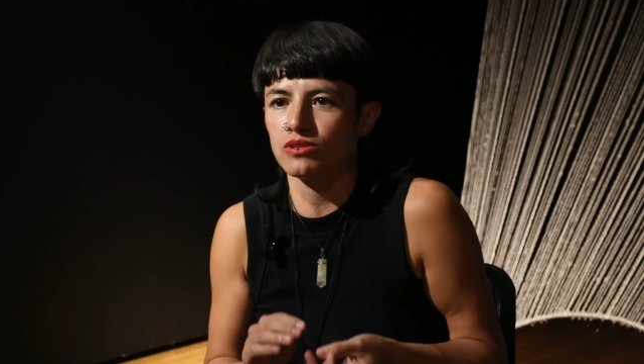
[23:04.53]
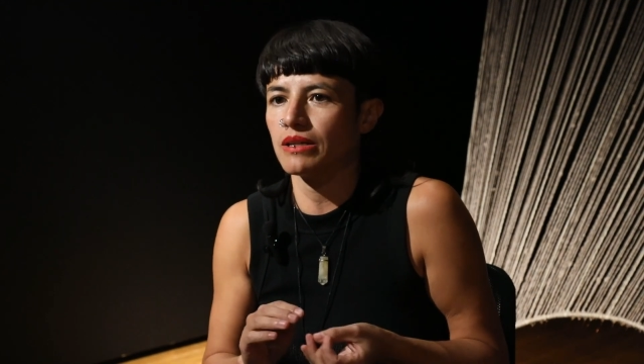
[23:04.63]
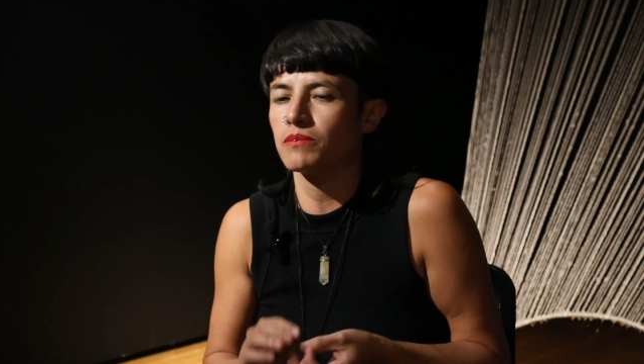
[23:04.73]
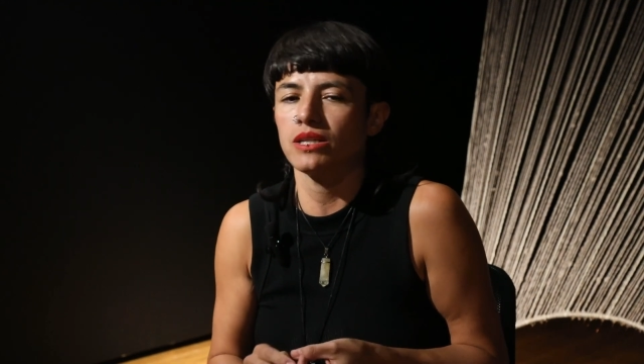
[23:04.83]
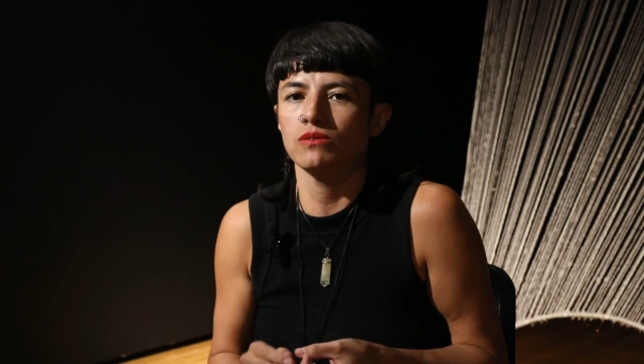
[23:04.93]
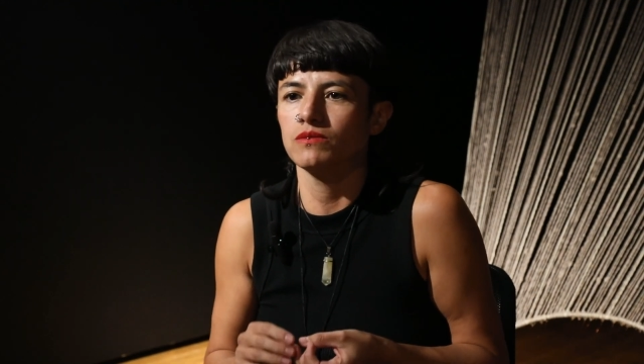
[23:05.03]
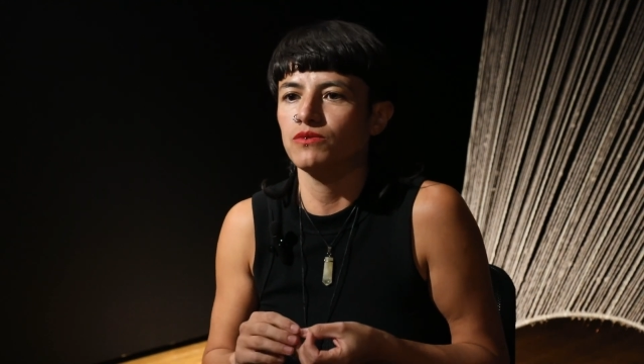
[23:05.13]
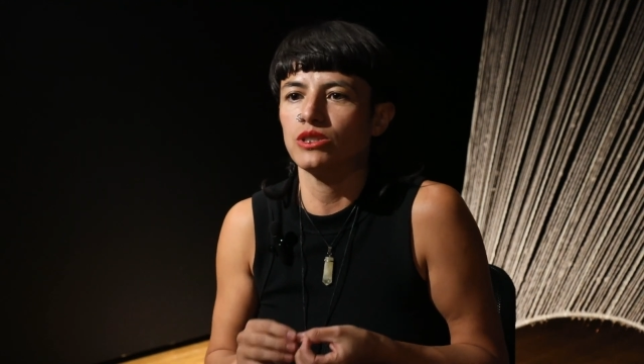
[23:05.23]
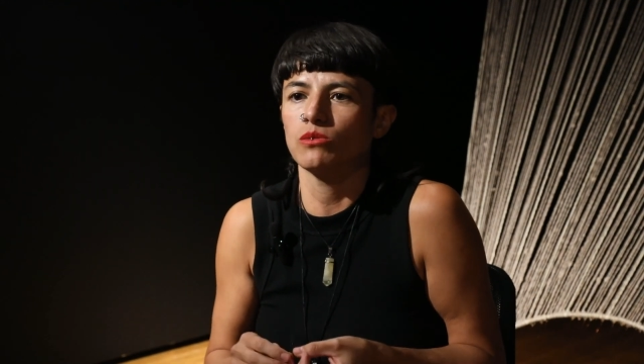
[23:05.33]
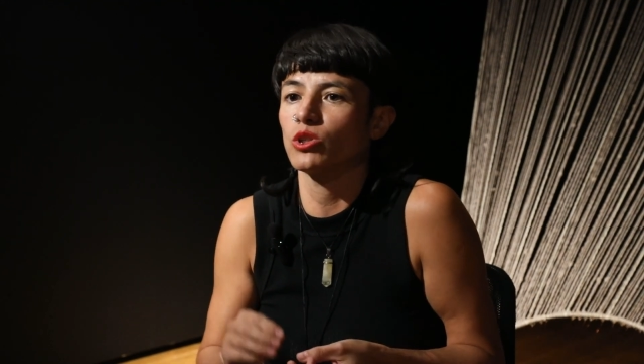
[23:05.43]
it's
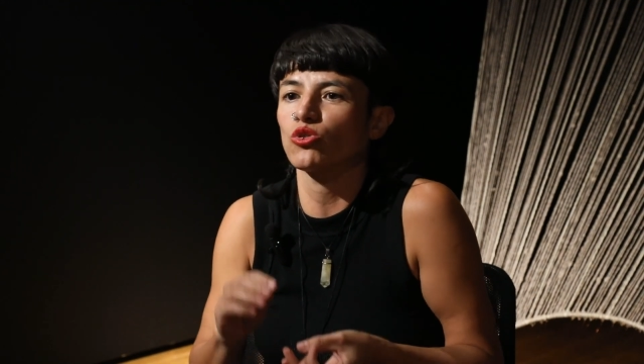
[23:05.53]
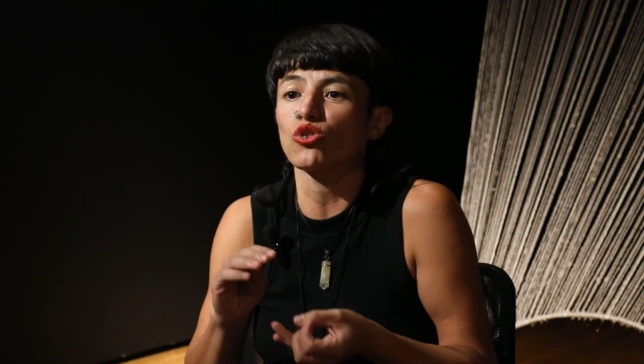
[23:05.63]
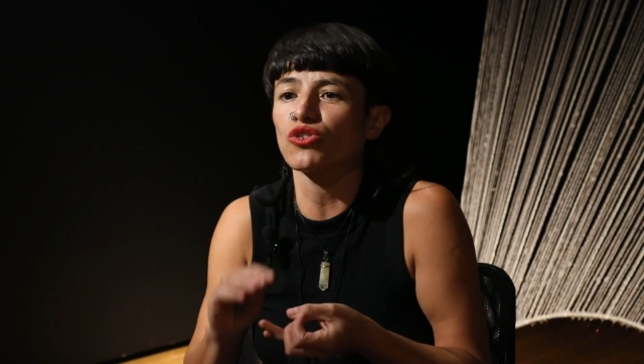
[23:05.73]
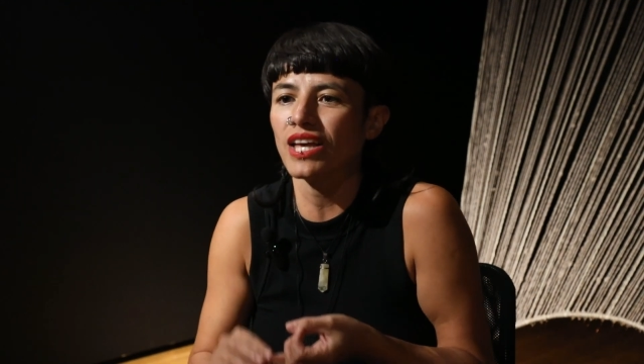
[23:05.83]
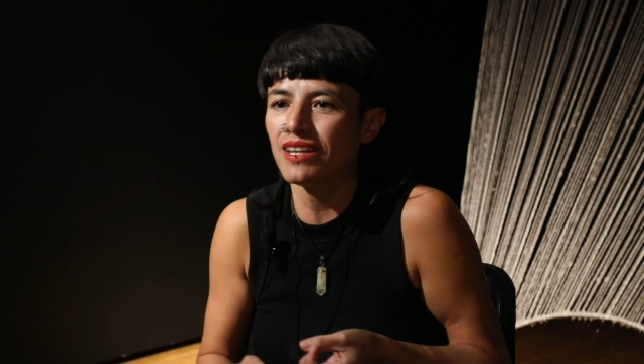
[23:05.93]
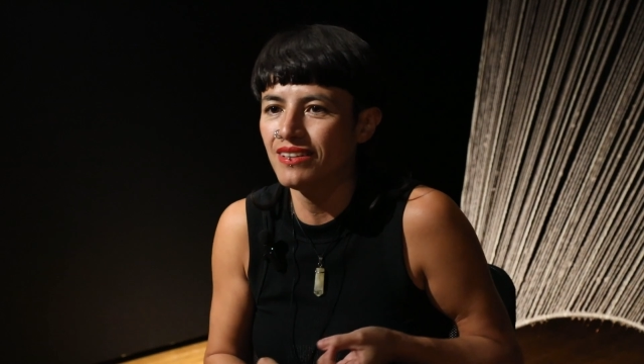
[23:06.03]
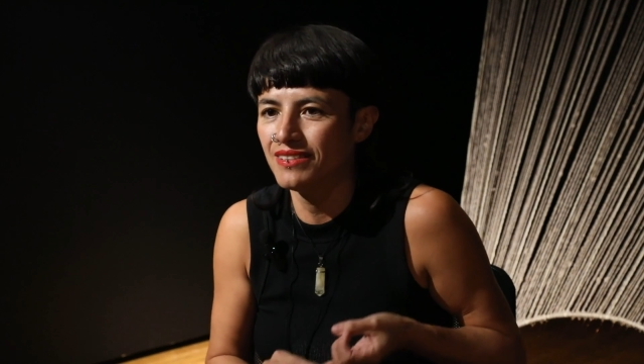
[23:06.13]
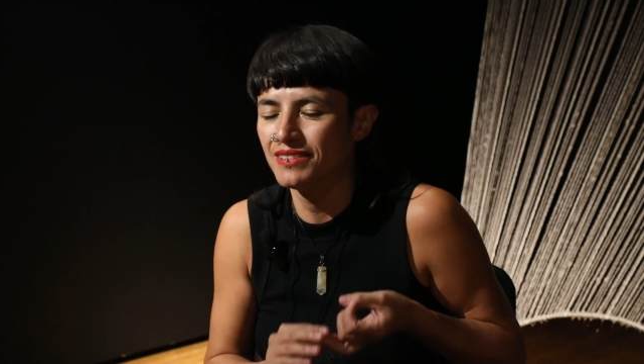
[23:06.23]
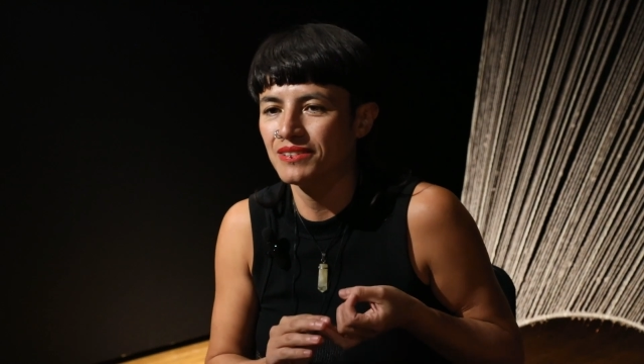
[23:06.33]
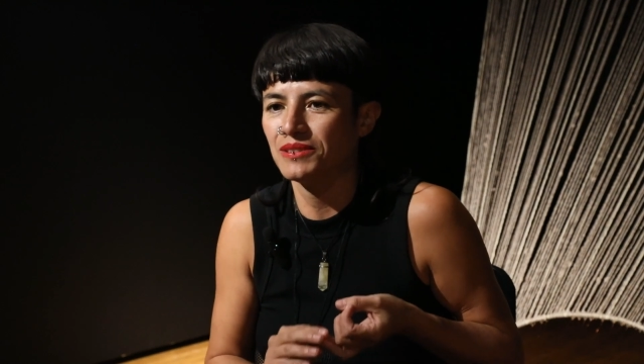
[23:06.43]
also a social
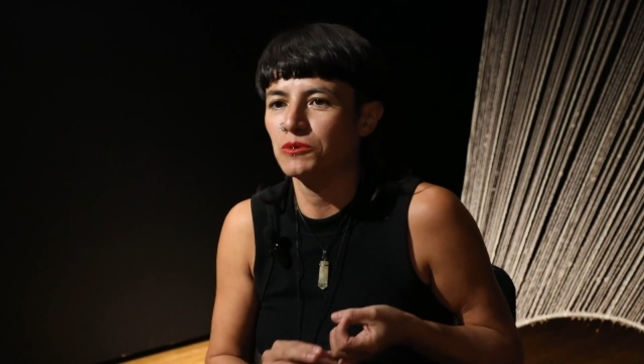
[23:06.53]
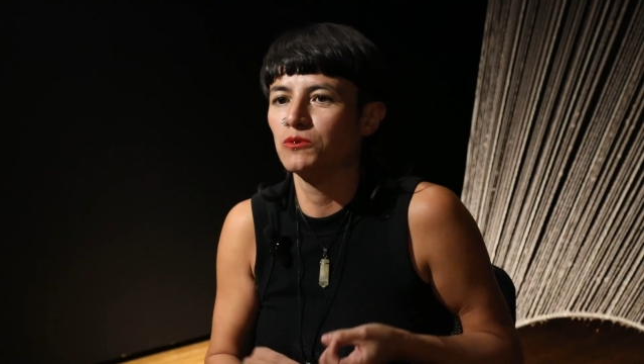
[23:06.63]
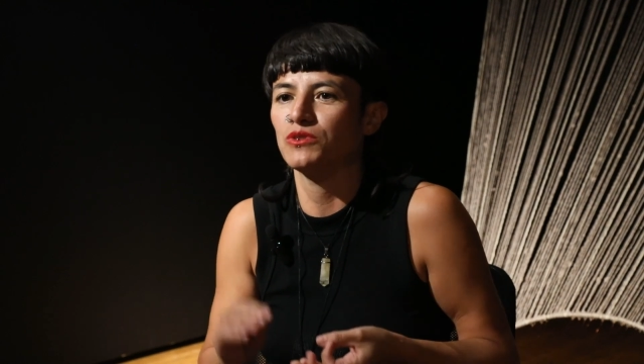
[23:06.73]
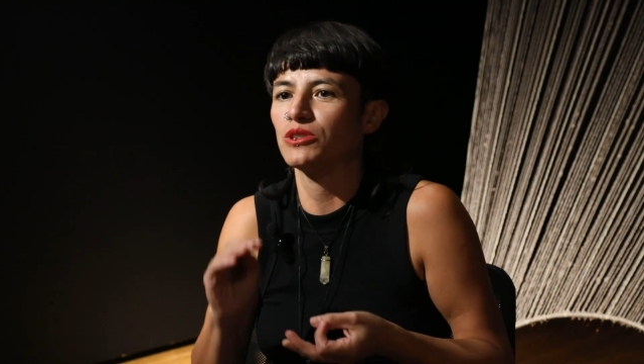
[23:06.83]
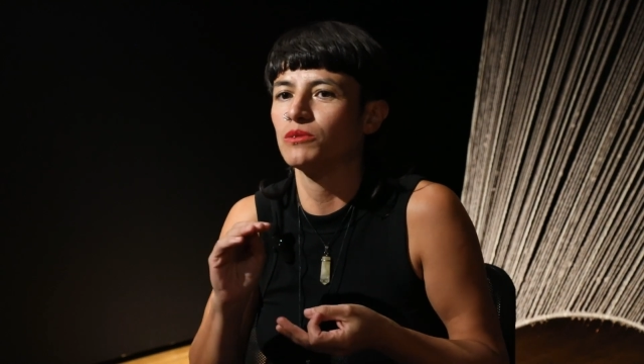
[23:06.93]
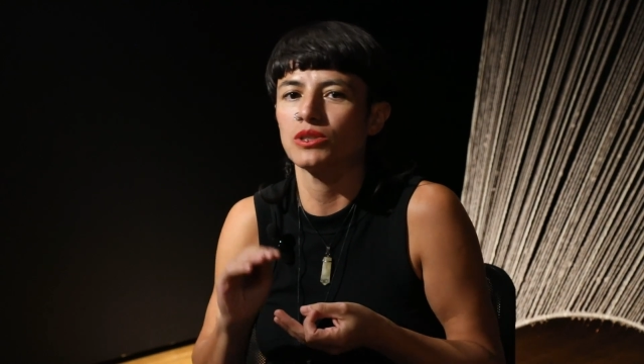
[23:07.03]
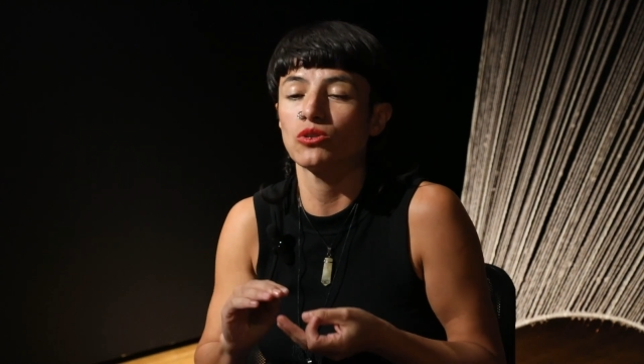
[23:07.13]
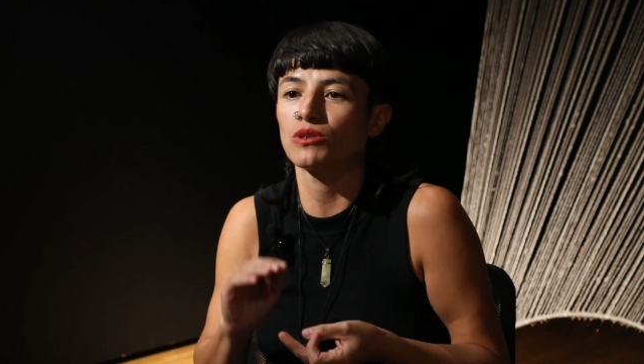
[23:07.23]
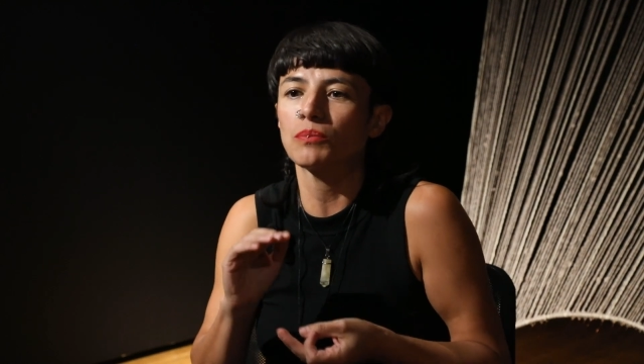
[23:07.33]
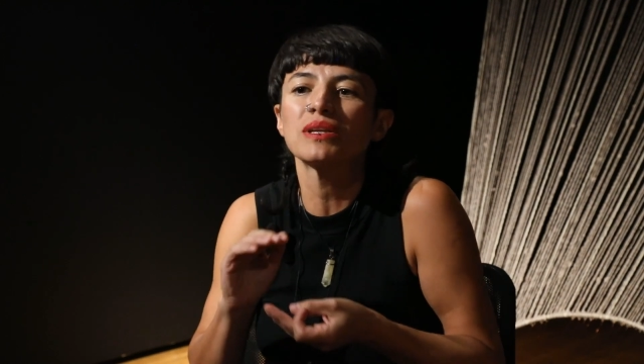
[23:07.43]
phenomenon
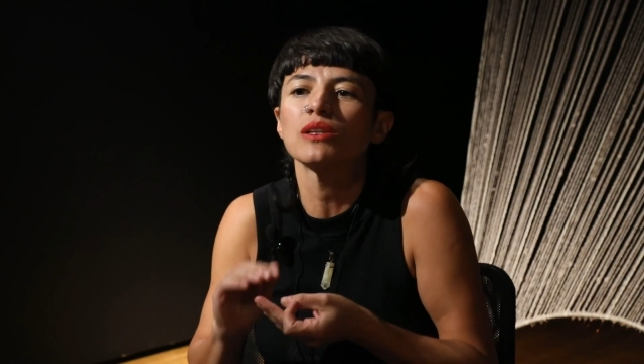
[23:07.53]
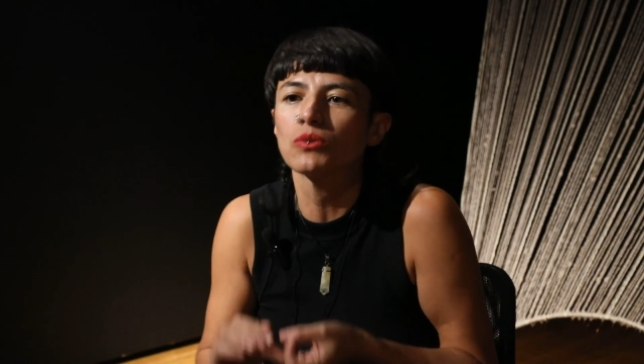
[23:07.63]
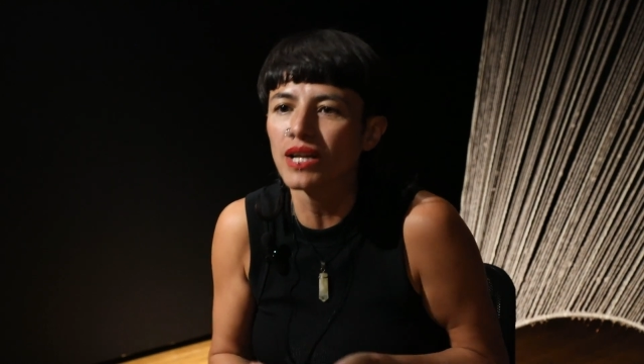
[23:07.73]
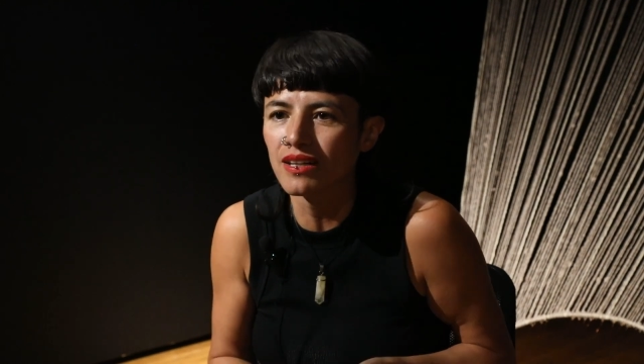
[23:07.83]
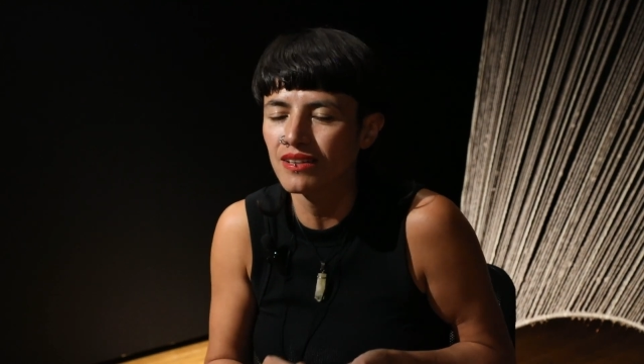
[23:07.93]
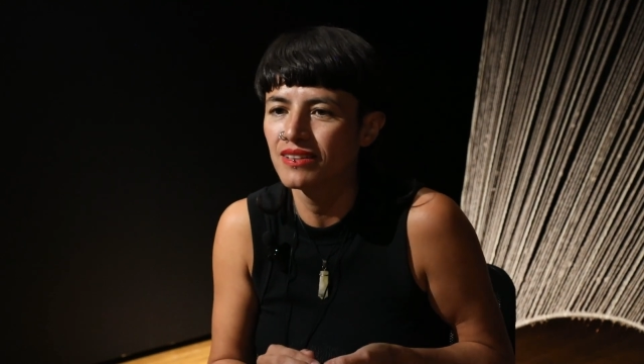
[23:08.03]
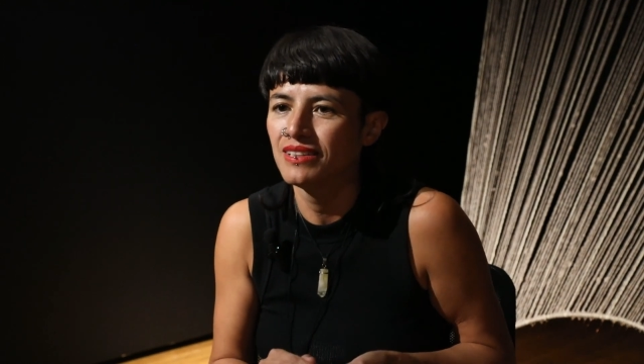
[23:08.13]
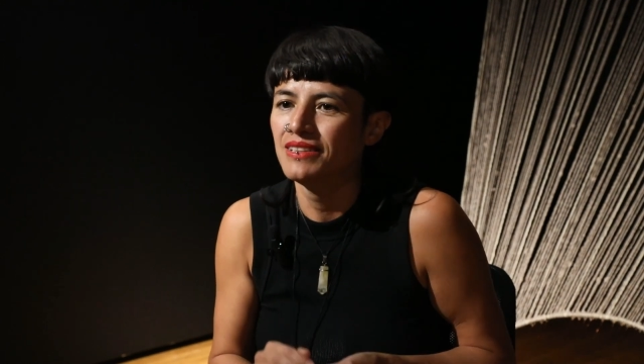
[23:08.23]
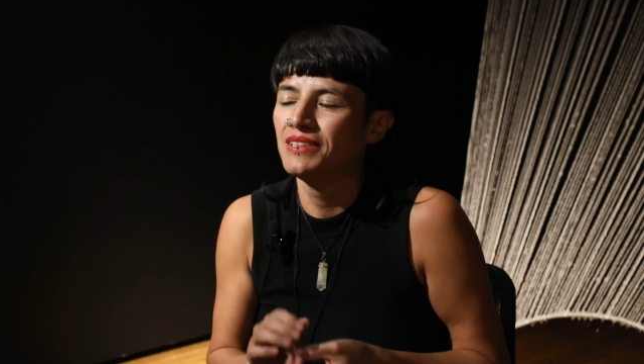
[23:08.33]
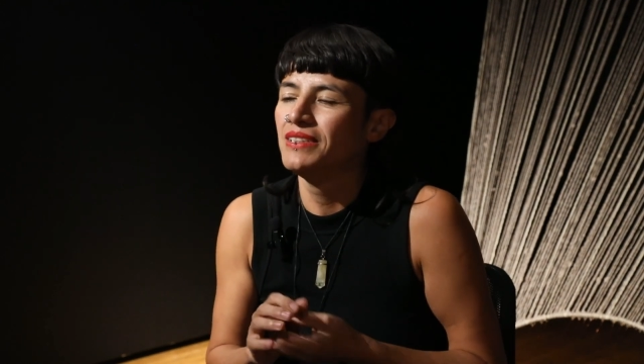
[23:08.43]
and a spiritual
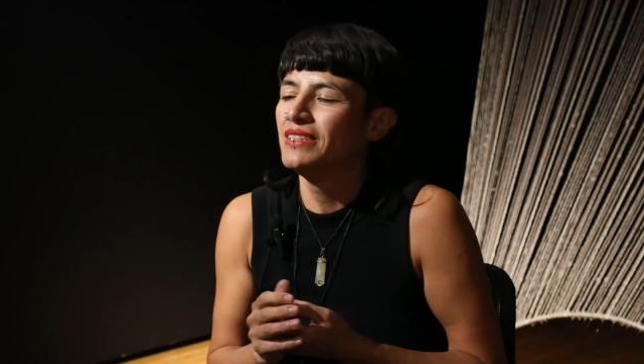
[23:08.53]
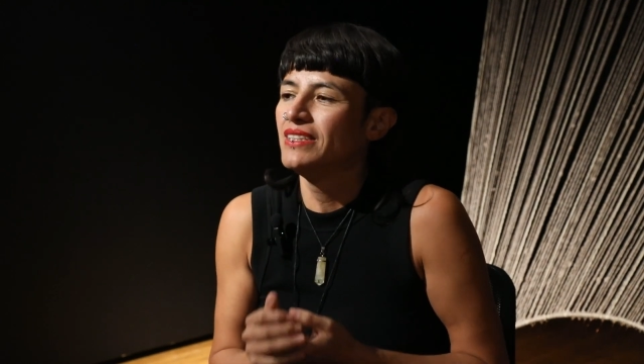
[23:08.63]
one.